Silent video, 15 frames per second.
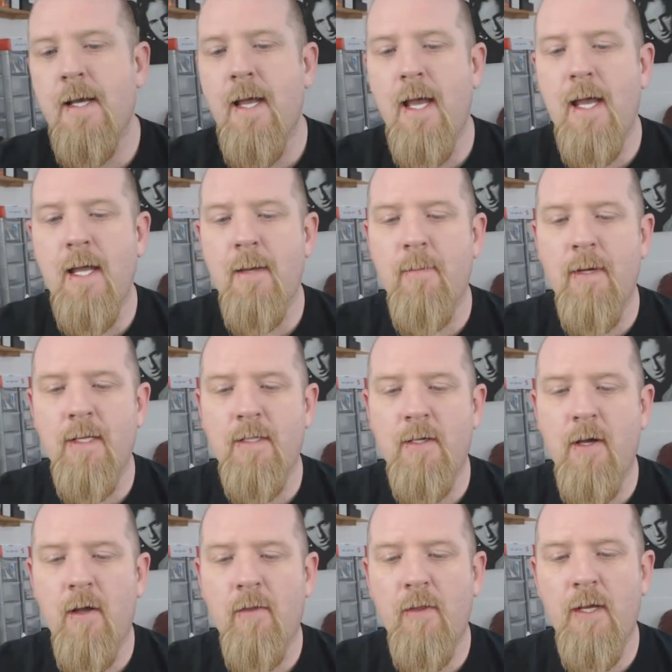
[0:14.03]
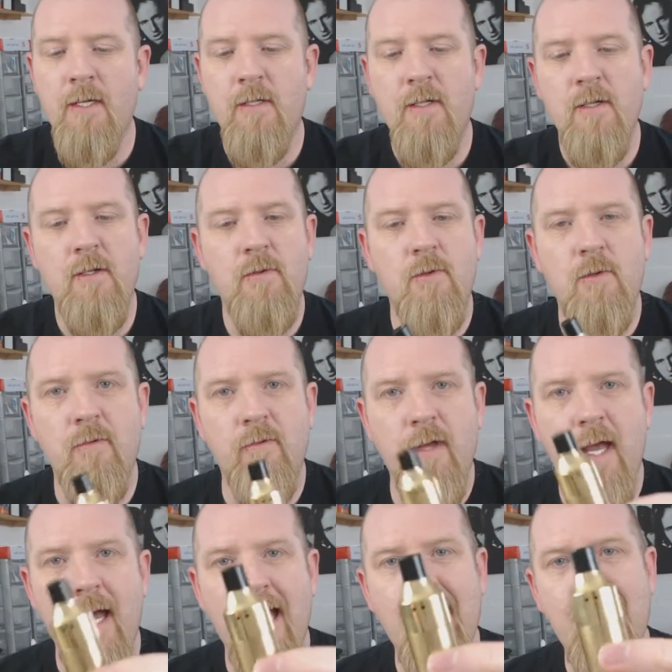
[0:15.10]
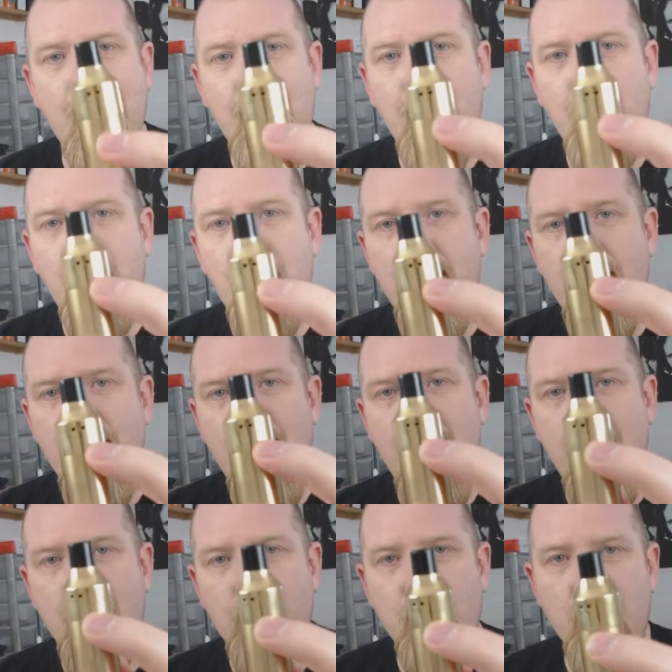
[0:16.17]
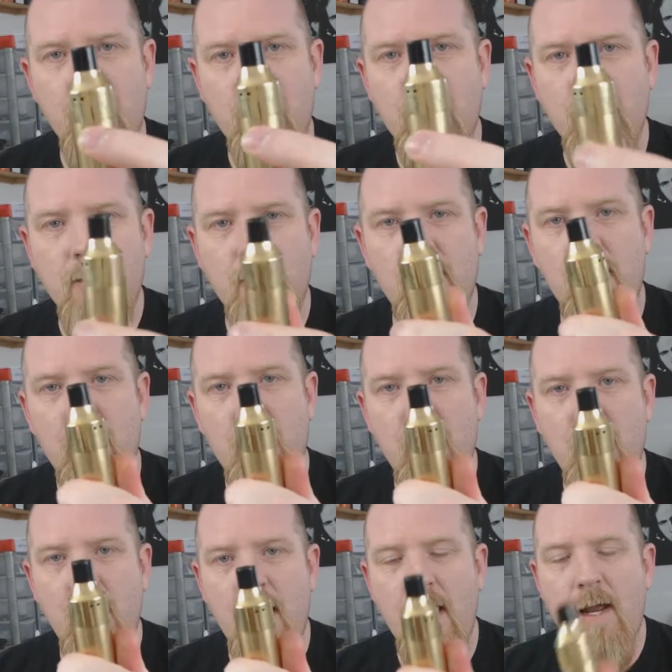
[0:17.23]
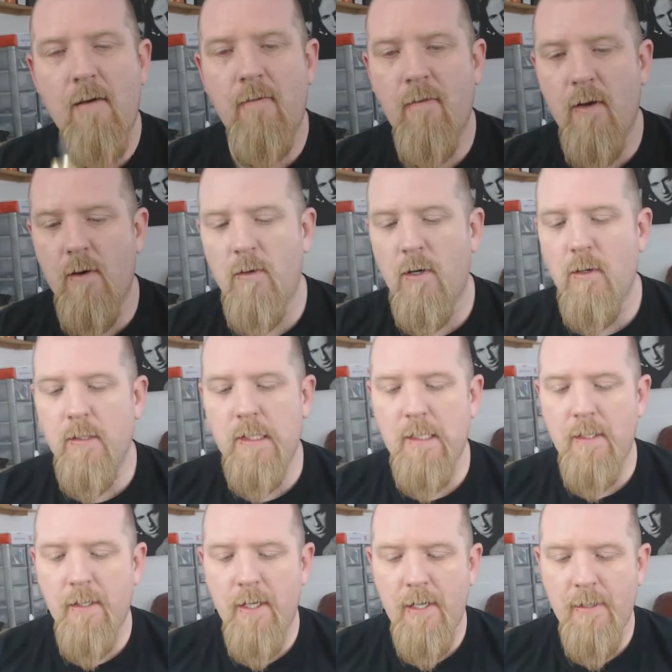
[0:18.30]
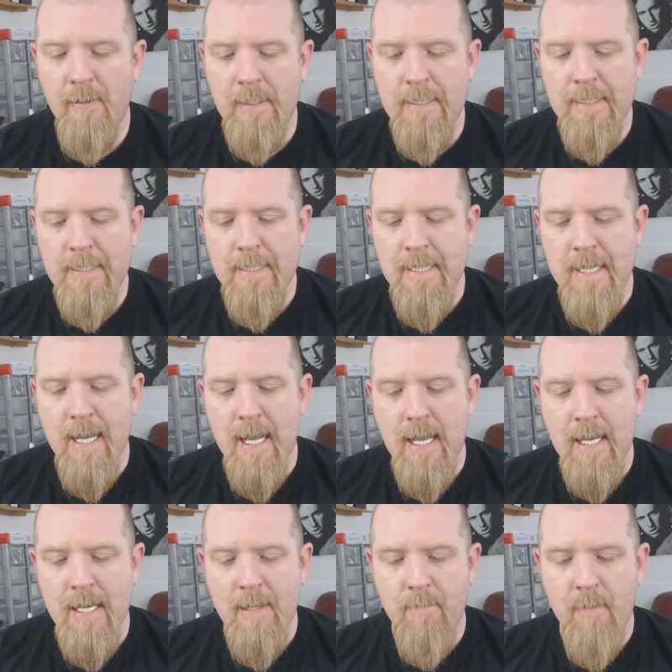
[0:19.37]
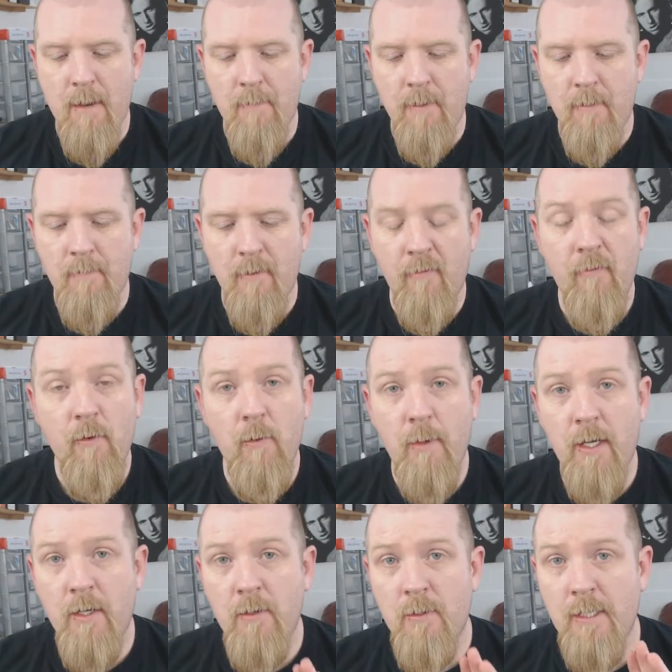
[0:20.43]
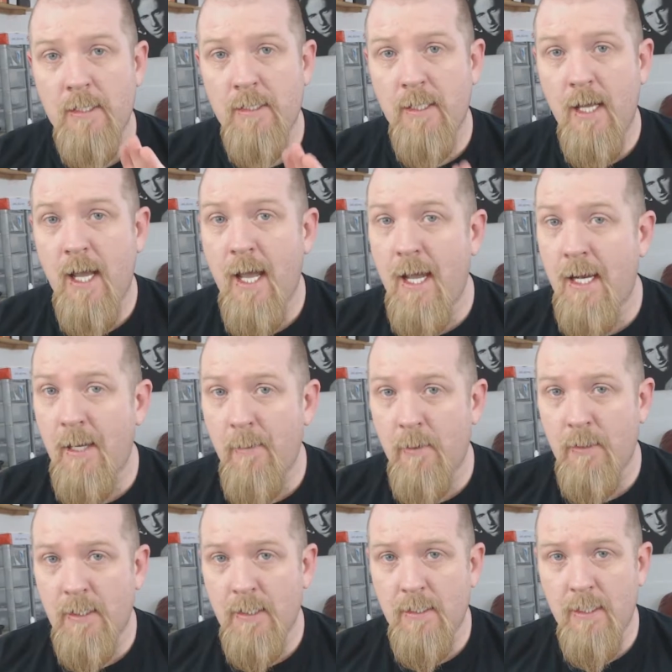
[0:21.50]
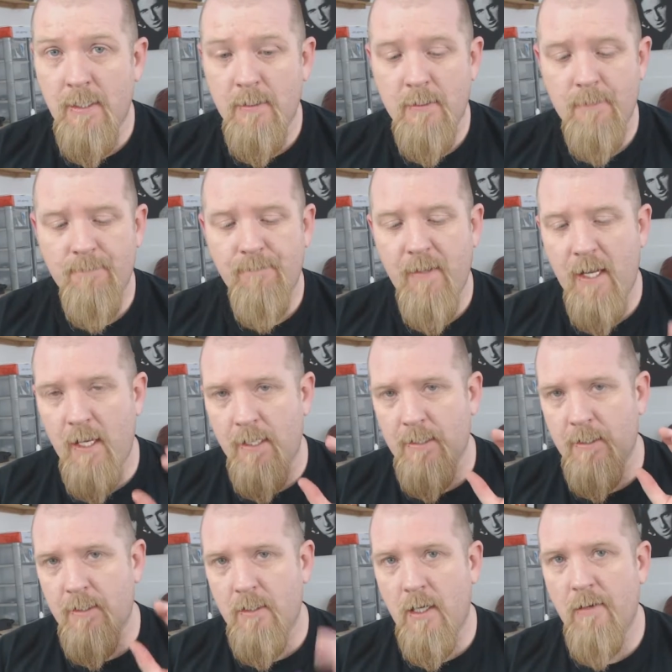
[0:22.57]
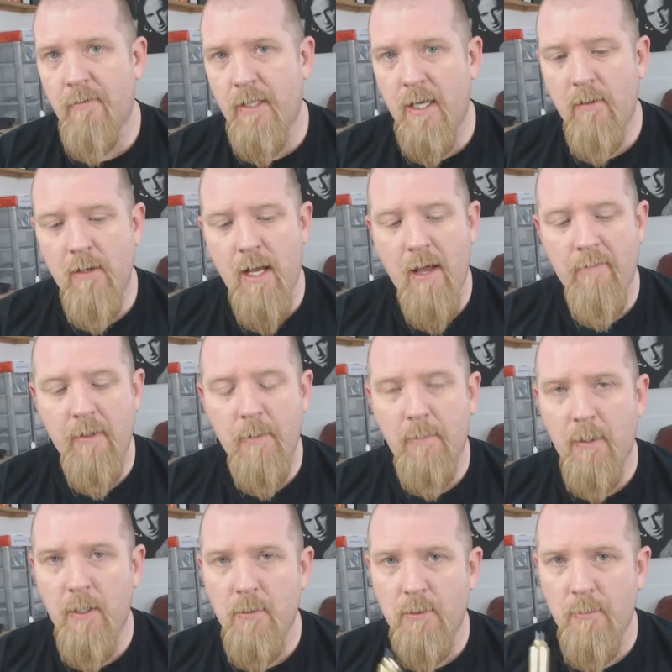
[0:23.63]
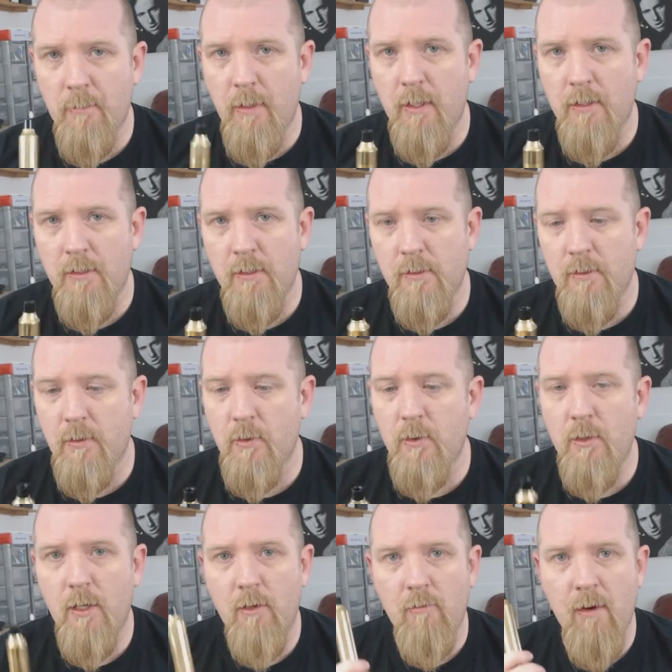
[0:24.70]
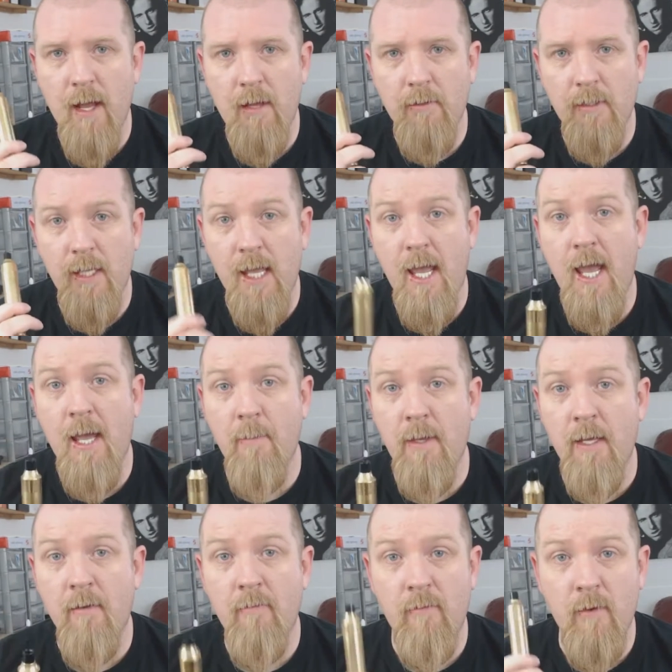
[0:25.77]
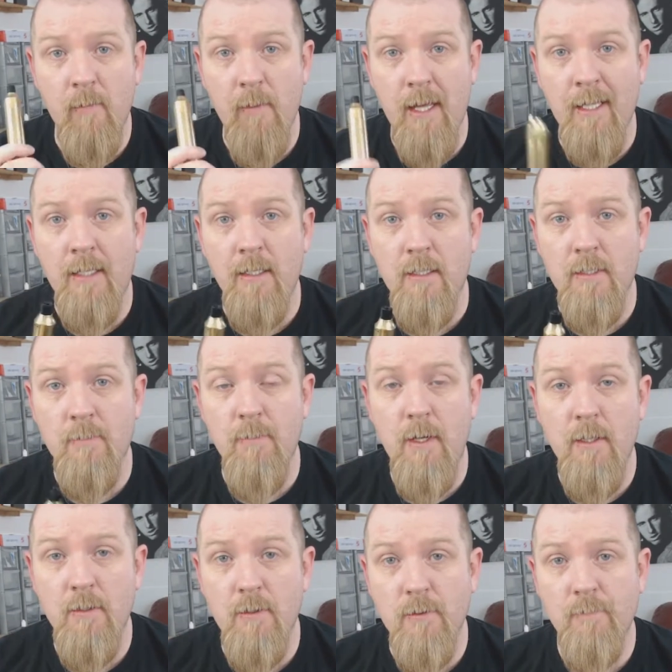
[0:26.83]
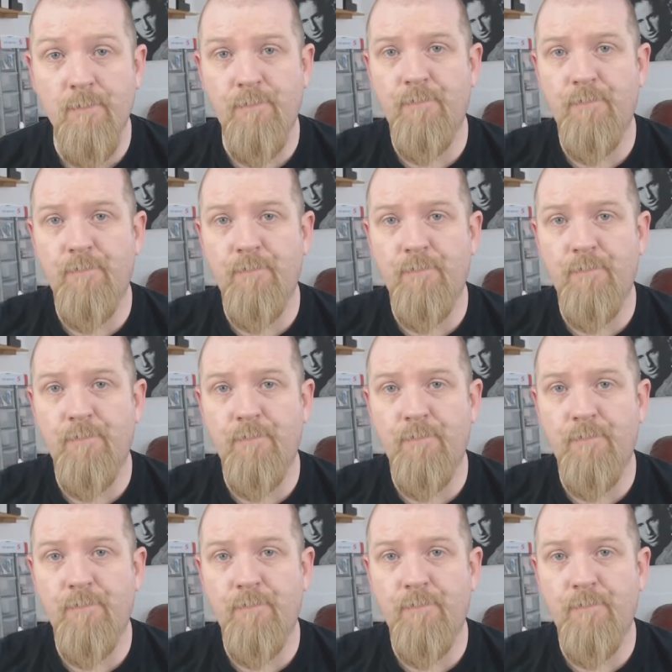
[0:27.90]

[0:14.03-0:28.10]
It's got this sort of Hadley-esque style airflow going on there. But before we go into any more details, let's dive down, have an up close and personal tour around the Emmi from Endless Mods.